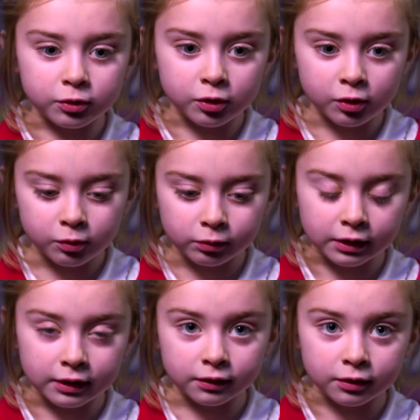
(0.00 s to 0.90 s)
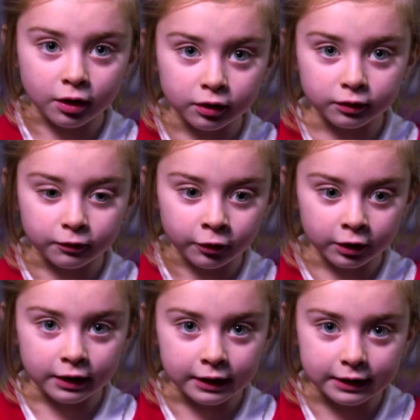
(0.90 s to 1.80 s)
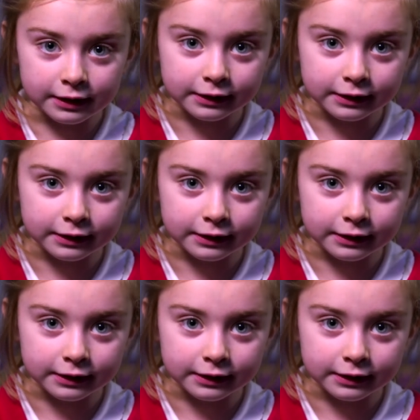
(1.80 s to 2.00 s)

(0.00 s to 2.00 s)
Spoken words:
news is just for key